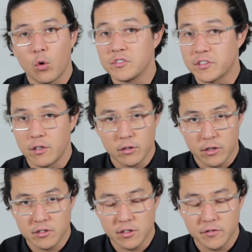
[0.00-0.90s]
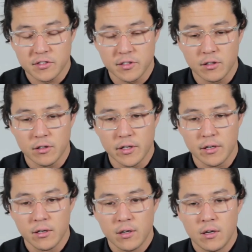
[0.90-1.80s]
or skilled nursing
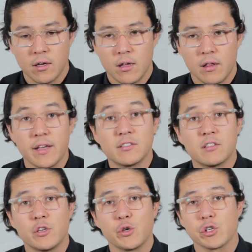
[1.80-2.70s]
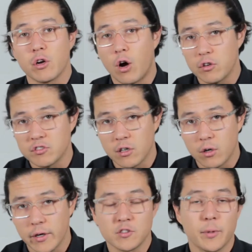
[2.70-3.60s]
facility, the institution
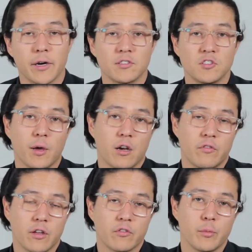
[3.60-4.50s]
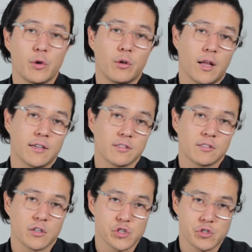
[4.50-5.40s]
also experiences benefit from utilizing
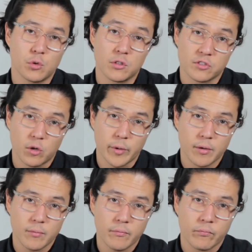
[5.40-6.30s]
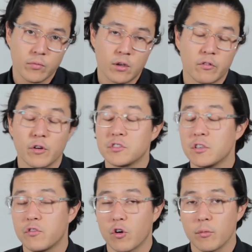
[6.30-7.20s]
such a tool as OB. First
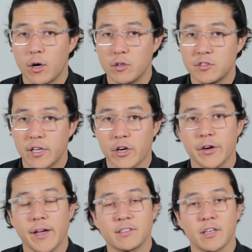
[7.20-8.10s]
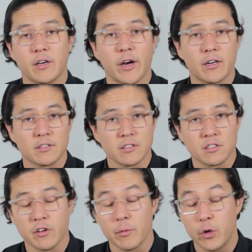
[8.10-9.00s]
and foremost, it creates a greater
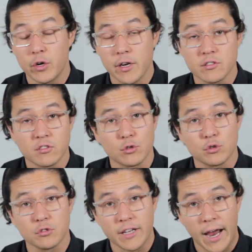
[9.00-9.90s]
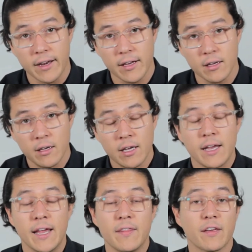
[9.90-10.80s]
sense of community and social dining
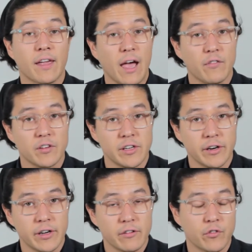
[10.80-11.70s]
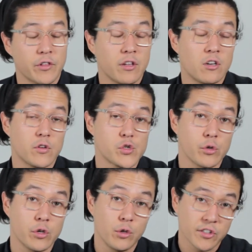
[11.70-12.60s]
in the cafeteria for the
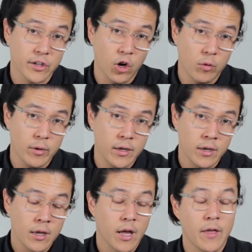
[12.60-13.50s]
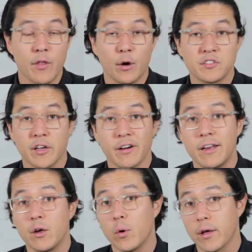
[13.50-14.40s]
individual using OB and those they're
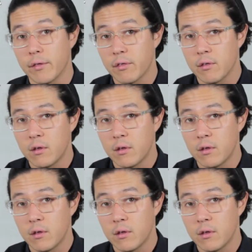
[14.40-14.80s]
eating with.